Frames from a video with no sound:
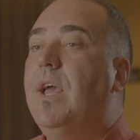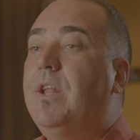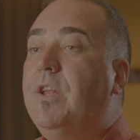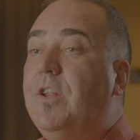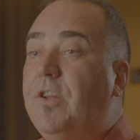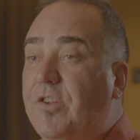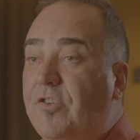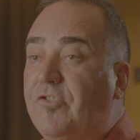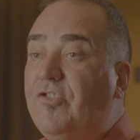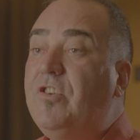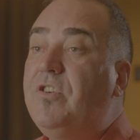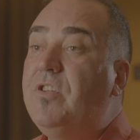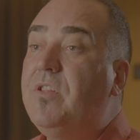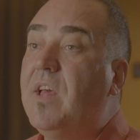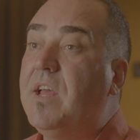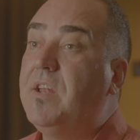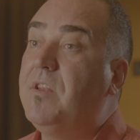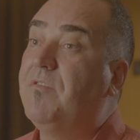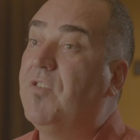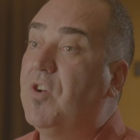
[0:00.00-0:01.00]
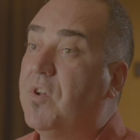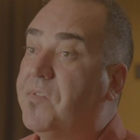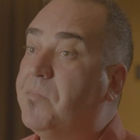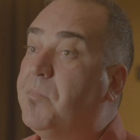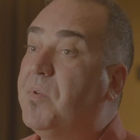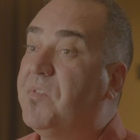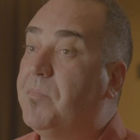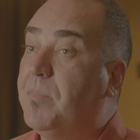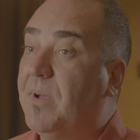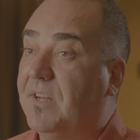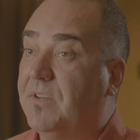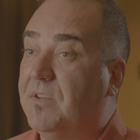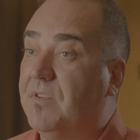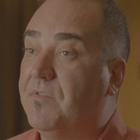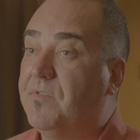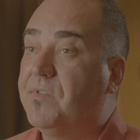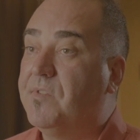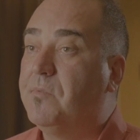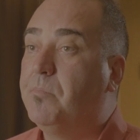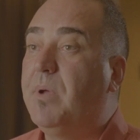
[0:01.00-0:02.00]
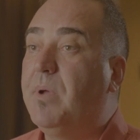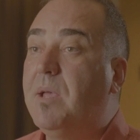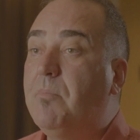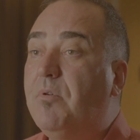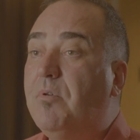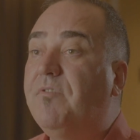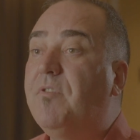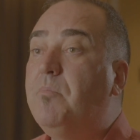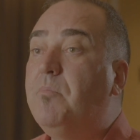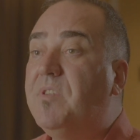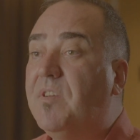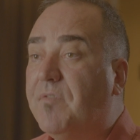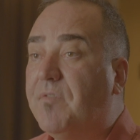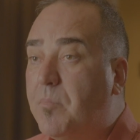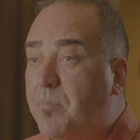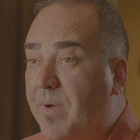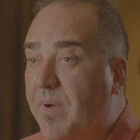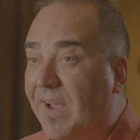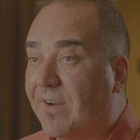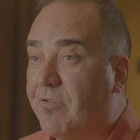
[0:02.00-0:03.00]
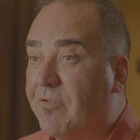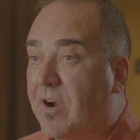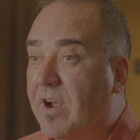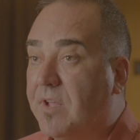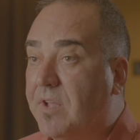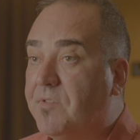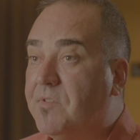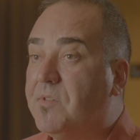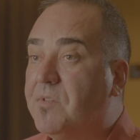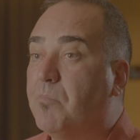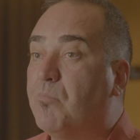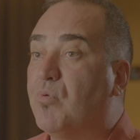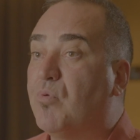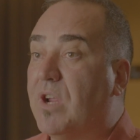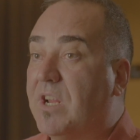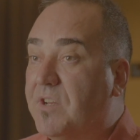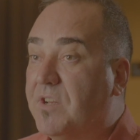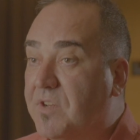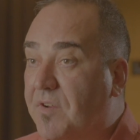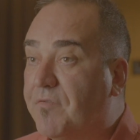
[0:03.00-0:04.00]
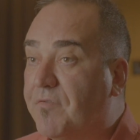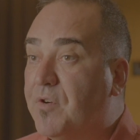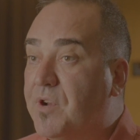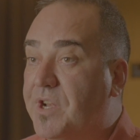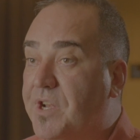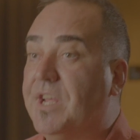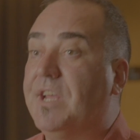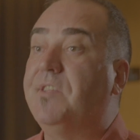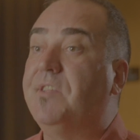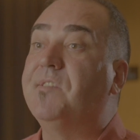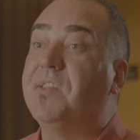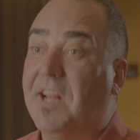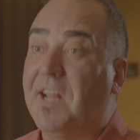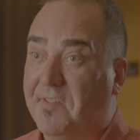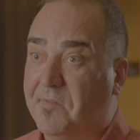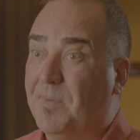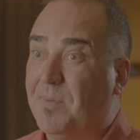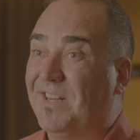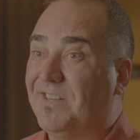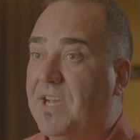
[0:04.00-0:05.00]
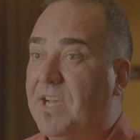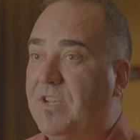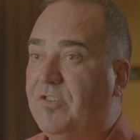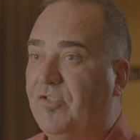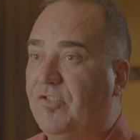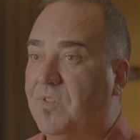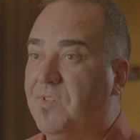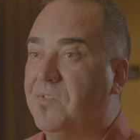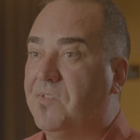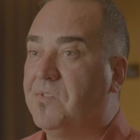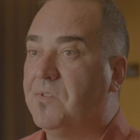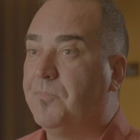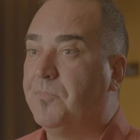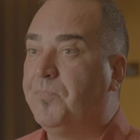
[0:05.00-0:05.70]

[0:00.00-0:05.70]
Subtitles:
In addition to their diverse perspectives, people from different backgrounds bring different needs and expectations.